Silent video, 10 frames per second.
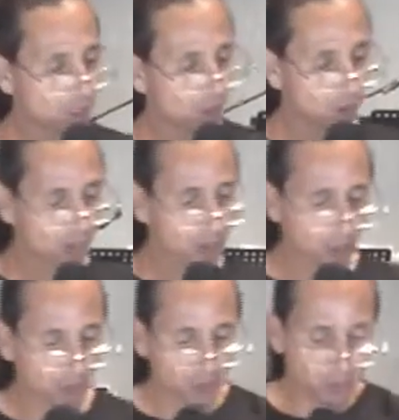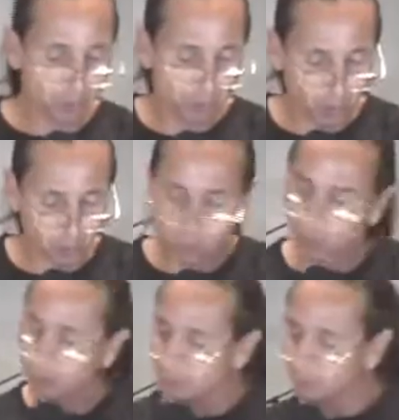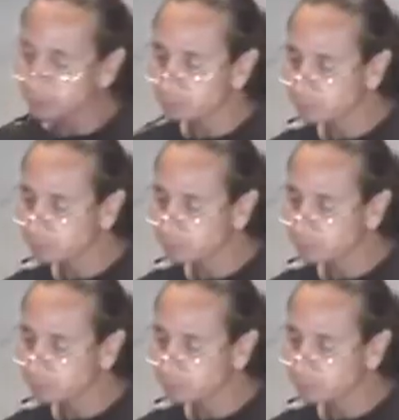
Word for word: Zechariah chapter 3 and verse 1.